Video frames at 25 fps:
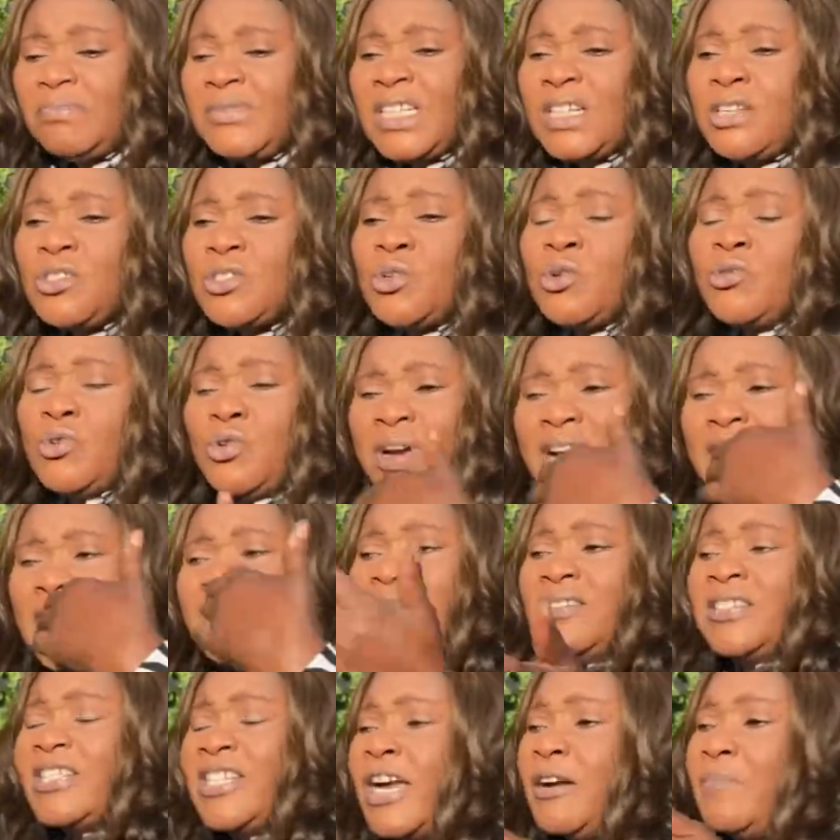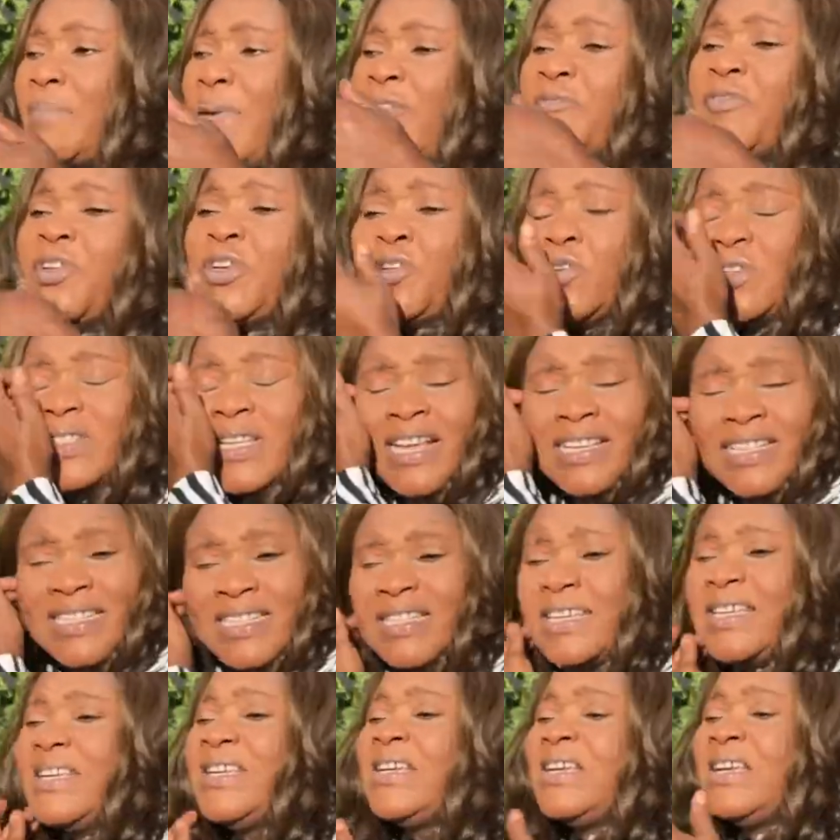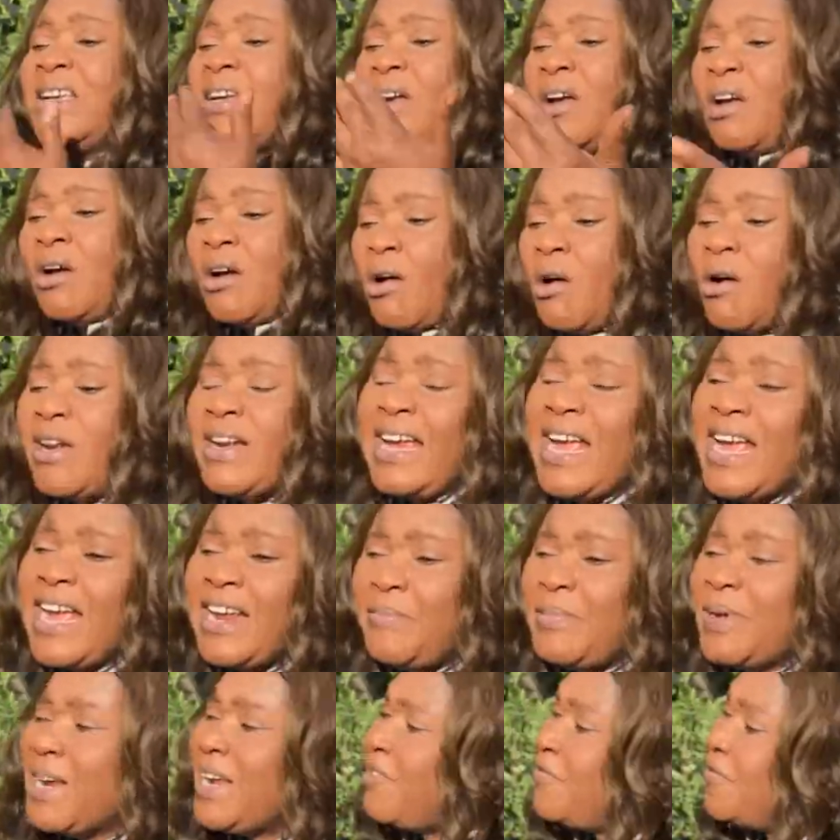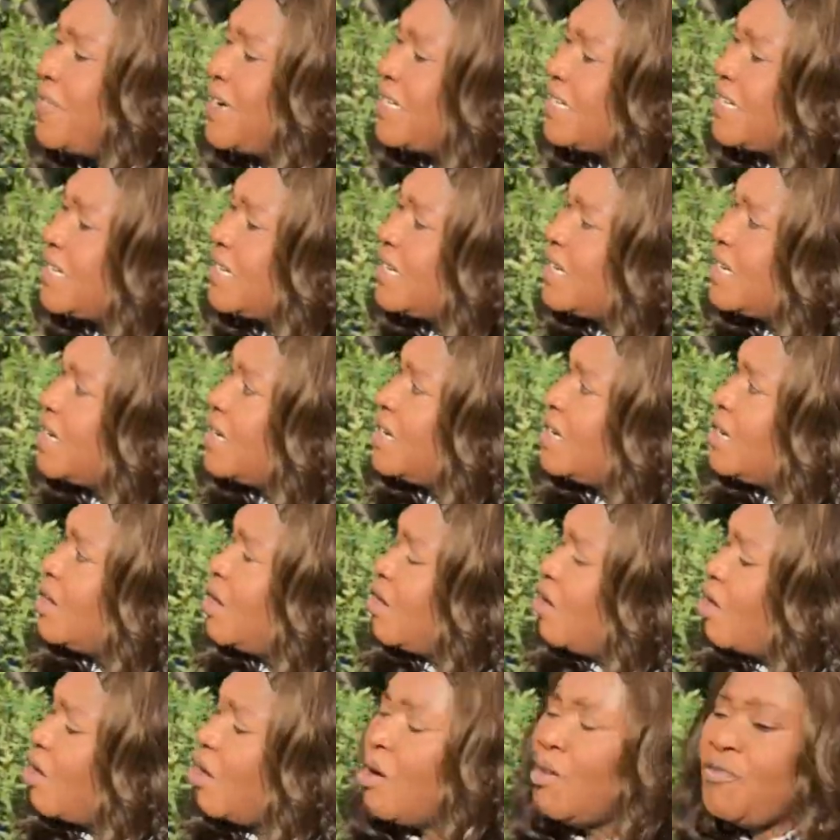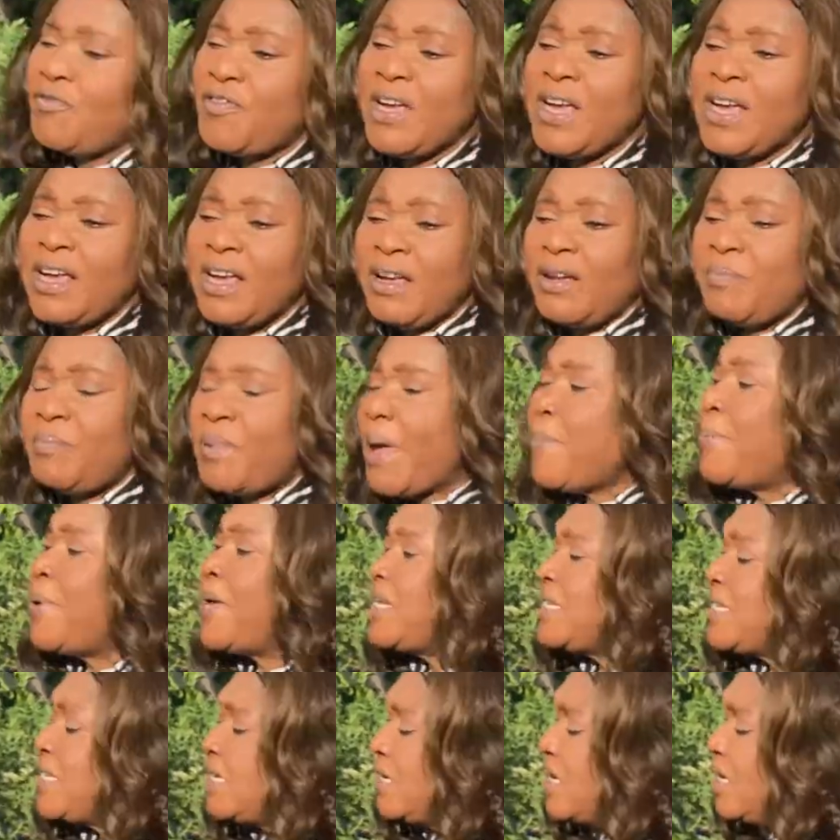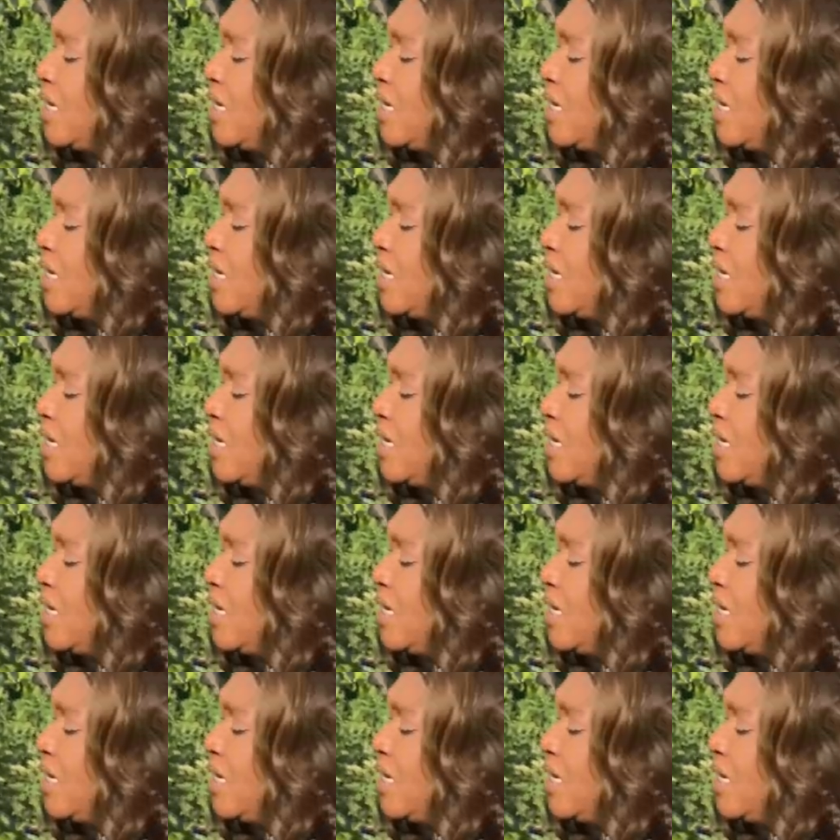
So you can check my videos and see all the health benefit of uh, peppers.